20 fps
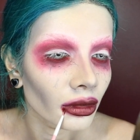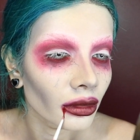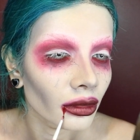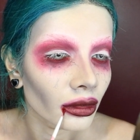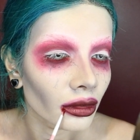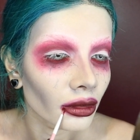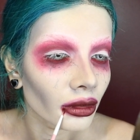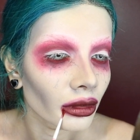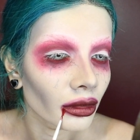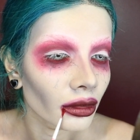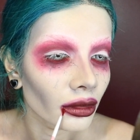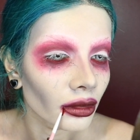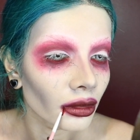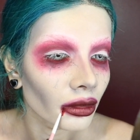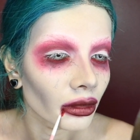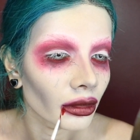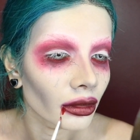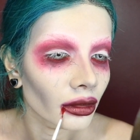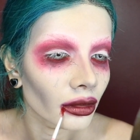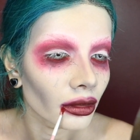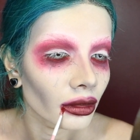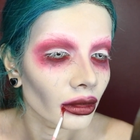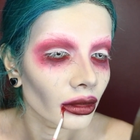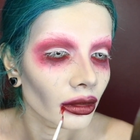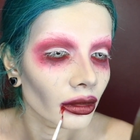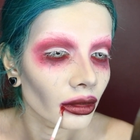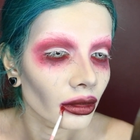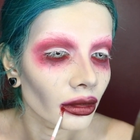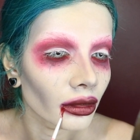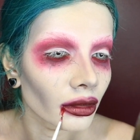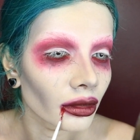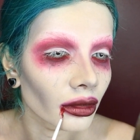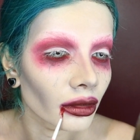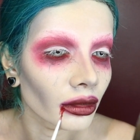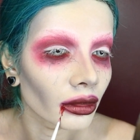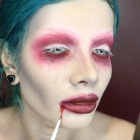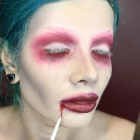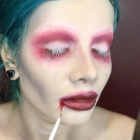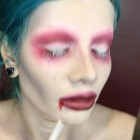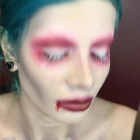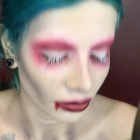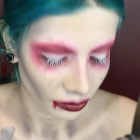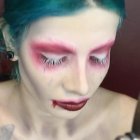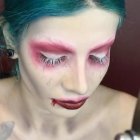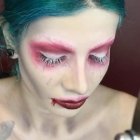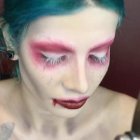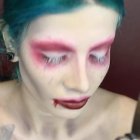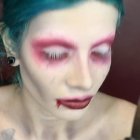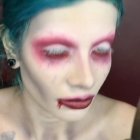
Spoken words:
For extra gruesomeness,